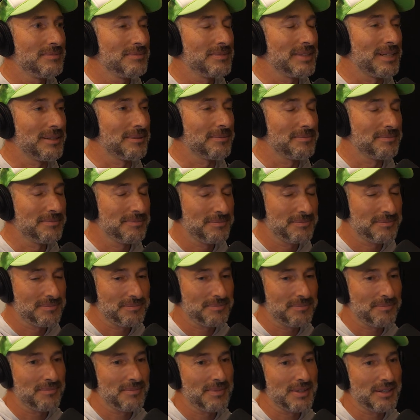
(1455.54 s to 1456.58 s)
Yeah.
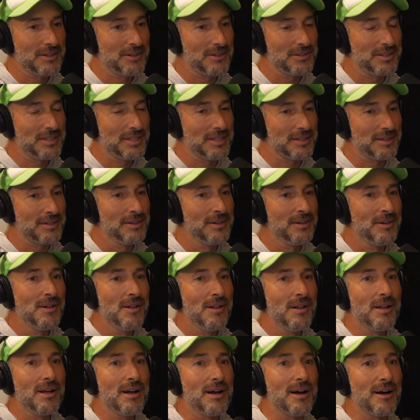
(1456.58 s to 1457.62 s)
Good to hear.
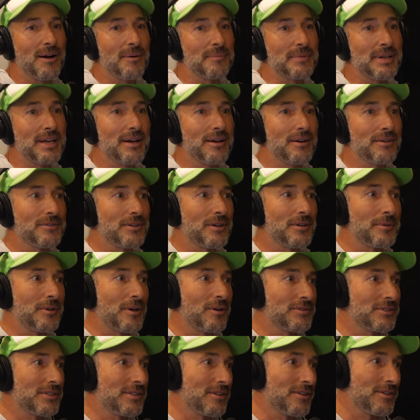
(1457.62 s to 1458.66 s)
I mean,
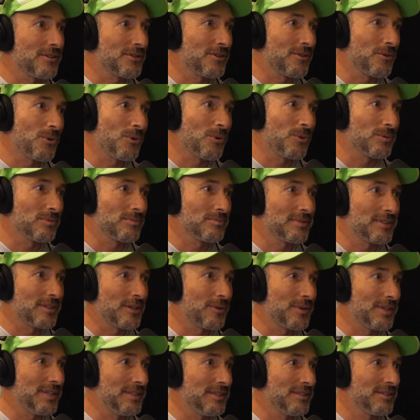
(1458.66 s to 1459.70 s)
obviously there's the whole,
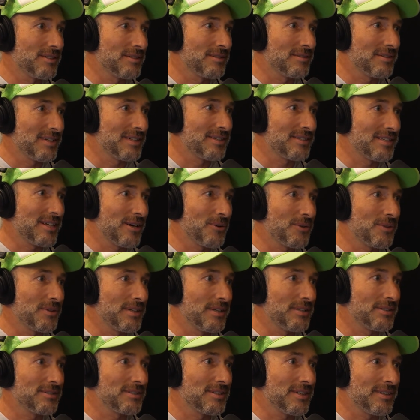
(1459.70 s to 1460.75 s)
east and
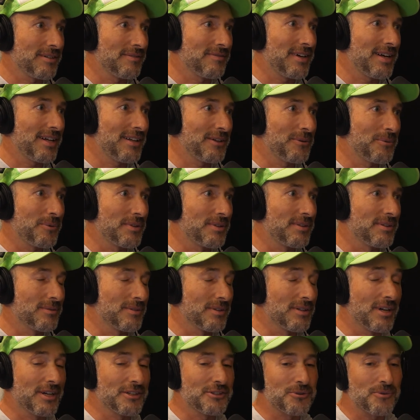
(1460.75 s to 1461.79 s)
southeast valley with
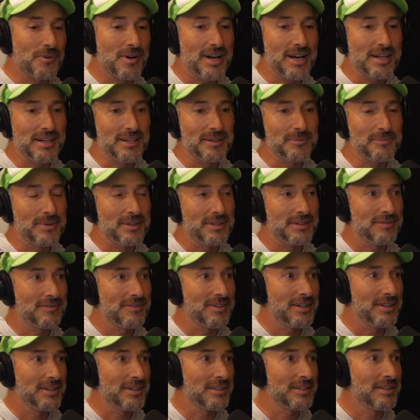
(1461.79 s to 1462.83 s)
lots of riding, but if
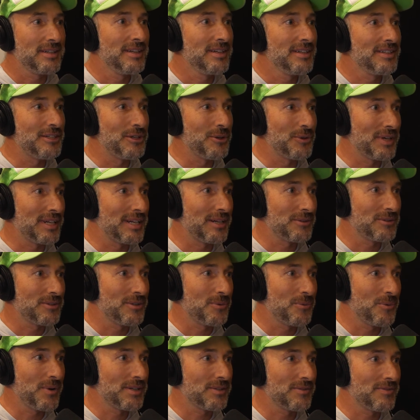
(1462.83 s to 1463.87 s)
you don't get out to
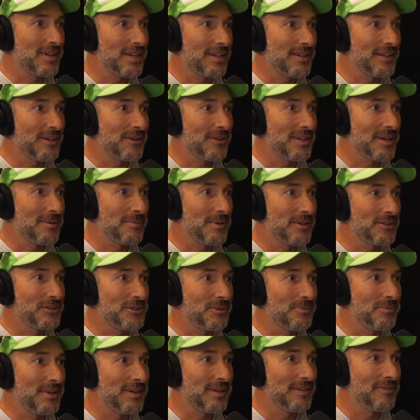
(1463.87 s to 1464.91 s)
the West Valley all that much,
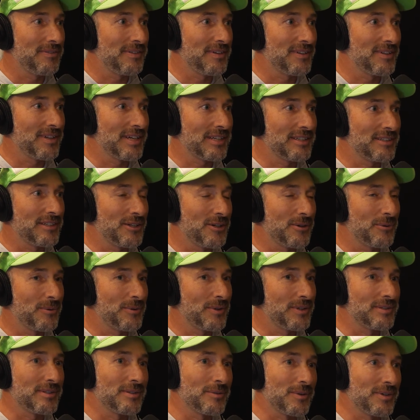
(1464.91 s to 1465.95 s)
it may feel like,
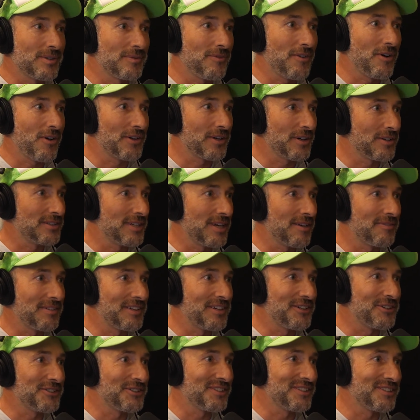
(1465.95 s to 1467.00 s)
we're falling on deaf
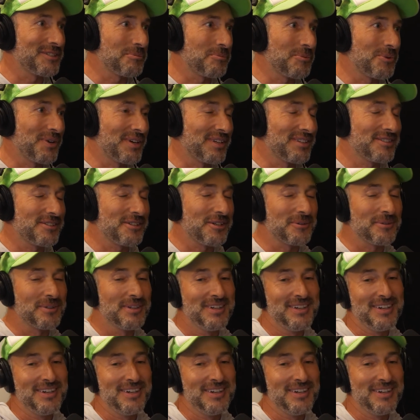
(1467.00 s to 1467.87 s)
ears at this point. So